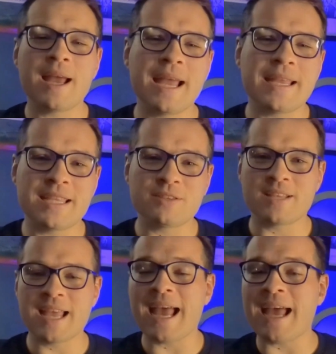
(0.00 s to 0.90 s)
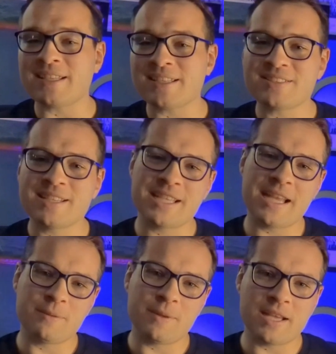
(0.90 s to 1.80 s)
and even act as the
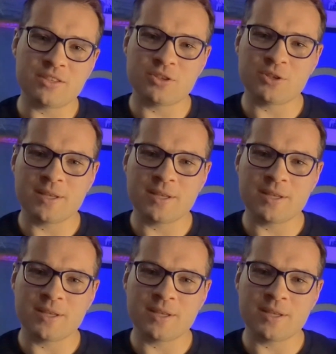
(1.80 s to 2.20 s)
game master,